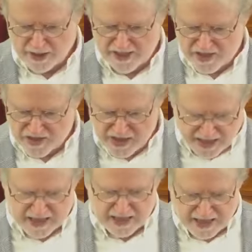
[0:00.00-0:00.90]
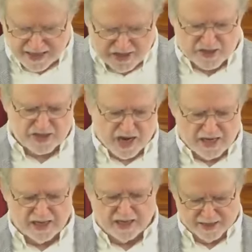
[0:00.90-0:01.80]
he's thinking and
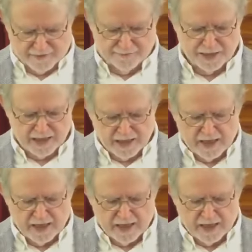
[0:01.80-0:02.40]
studying,